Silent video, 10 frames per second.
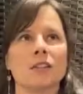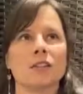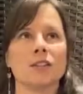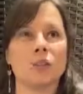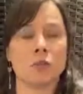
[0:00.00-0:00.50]

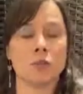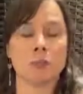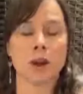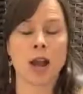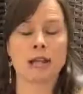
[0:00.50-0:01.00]
you
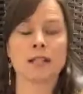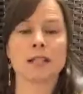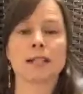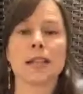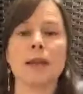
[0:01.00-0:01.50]

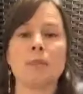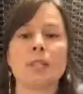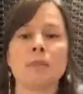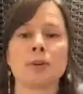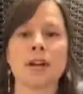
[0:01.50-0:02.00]
practice
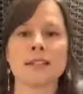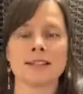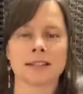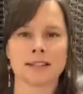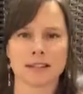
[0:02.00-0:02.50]
empty
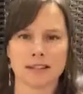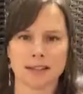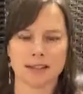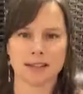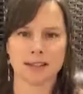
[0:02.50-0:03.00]
presence